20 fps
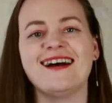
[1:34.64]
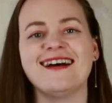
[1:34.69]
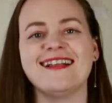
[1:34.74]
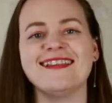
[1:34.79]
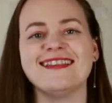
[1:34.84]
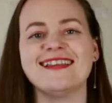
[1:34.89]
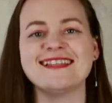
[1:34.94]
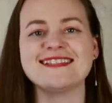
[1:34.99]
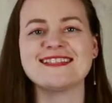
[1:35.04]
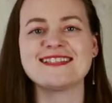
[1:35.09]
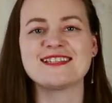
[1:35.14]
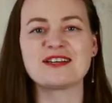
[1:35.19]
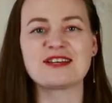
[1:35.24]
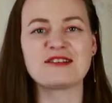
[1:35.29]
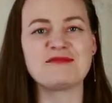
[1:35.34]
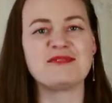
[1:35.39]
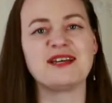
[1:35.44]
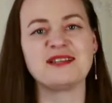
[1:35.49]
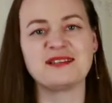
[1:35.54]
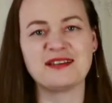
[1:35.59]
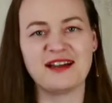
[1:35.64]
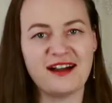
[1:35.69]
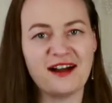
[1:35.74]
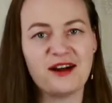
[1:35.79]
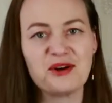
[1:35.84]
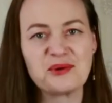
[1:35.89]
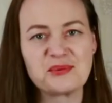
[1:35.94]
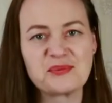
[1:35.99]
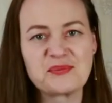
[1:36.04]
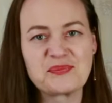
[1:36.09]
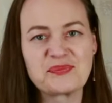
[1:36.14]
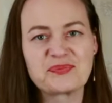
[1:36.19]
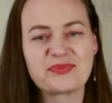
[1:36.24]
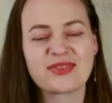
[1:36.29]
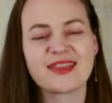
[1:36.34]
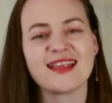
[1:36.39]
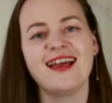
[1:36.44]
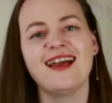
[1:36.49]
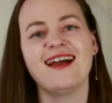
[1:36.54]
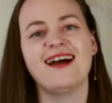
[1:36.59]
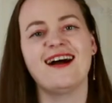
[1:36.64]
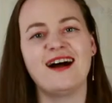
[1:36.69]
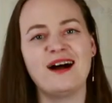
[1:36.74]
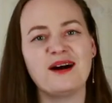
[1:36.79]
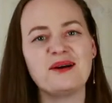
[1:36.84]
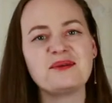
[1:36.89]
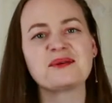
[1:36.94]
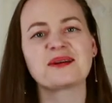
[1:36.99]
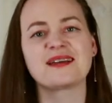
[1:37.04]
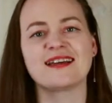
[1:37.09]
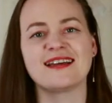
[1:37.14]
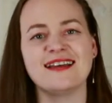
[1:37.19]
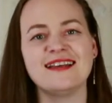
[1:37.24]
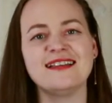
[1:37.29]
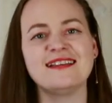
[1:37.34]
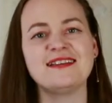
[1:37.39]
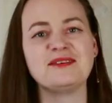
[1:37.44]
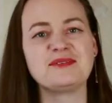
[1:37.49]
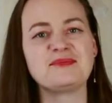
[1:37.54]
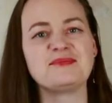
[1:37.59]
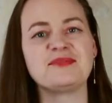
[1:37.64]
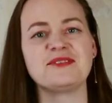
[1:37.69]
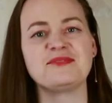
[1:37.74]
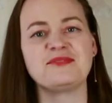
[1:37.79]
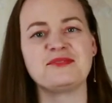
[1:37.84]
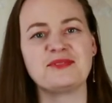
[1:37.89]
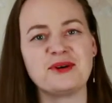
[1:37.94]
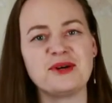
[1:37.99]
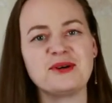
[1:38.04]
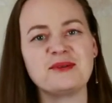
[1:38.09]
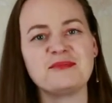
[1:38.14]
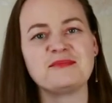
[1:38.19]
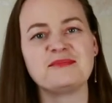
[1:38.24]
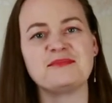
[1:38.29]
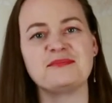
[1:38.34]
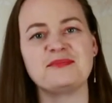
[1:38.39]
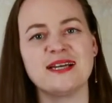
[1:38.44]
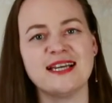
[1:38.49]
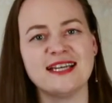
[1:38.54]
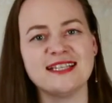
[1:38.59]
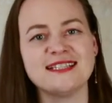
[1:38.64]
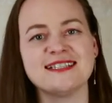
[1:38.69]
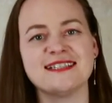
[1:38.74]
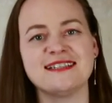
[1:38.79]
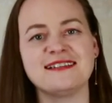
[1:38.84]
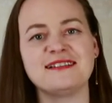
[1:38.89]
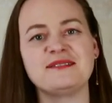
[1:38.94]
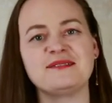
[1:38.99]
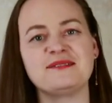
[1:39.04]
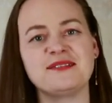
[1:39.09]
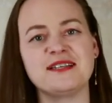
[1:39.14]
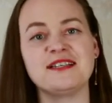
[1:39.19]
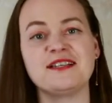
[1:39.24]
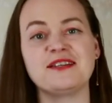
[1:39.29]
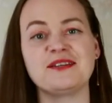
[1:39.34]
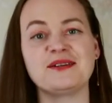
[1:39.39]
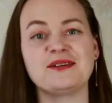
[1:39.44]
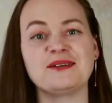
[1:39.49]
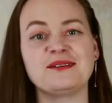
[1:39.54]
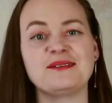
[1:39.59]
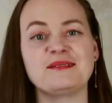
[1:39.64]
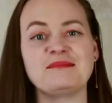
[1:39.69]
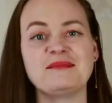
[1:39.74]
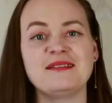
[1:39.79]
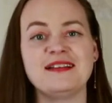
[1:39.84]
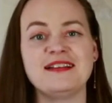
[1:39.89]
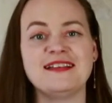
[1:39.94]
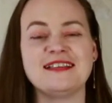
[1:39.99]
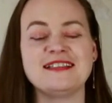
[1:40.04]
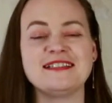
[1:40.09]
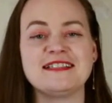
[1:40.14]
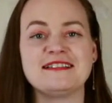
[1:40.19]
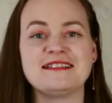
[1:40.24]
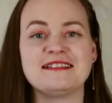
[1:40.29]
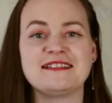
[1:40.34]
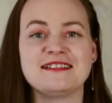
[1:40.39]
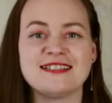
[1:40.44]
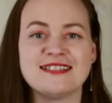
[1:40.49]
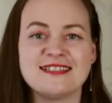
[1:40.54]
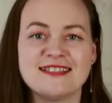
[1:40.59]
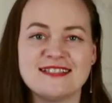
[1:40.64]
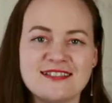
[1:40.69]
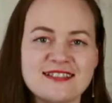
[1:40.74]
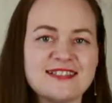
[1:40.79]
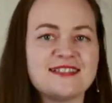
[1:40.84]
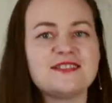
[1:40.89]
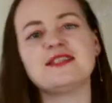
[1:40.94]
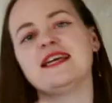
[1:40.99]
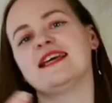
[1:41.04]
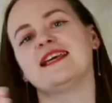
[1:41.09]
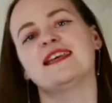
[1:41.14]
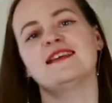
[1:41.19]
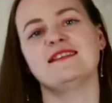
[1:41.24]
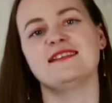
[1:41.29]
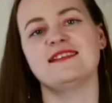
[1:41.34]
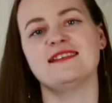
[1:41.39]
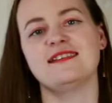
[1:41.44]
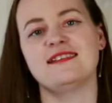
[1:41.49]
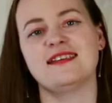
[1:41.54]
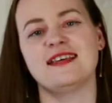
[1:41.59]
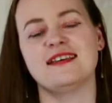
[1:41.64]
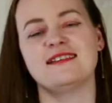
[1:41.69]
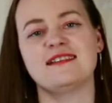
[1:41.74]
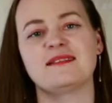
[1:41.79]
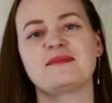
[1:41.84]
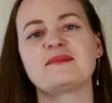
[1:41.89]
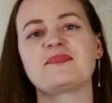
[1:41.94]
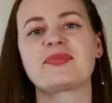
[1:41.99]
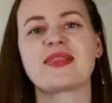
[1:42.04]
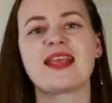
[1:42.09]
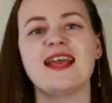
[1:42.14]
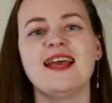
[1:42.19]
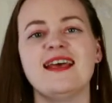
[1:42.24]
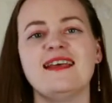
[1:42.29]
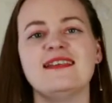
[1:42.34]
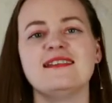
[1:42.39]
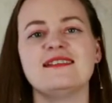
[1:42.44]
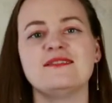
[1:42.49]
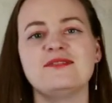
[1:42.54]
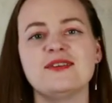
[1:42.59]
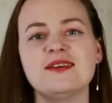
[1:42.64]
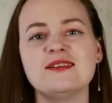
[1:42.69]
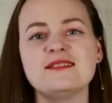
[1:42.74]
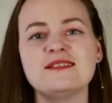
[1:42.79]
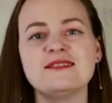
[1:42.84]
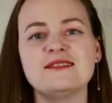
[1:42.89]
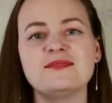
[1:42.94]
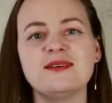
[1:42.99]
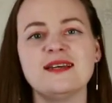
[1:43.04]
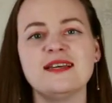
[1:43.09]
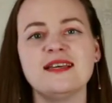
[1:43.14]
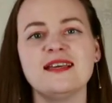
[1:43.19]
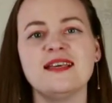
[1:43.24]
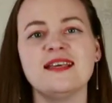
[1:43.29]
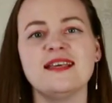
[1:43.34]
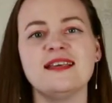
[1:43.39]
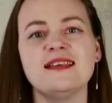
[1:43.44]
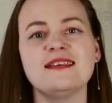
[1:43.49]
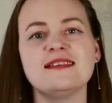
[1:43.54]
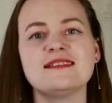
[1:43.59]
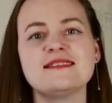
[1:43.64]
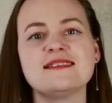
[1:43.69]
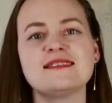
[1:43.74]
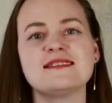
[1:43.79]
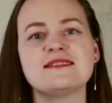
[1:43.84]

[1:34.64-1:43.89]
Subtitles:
Let's talk about how. How can you perform better when you're taking this test? The first way is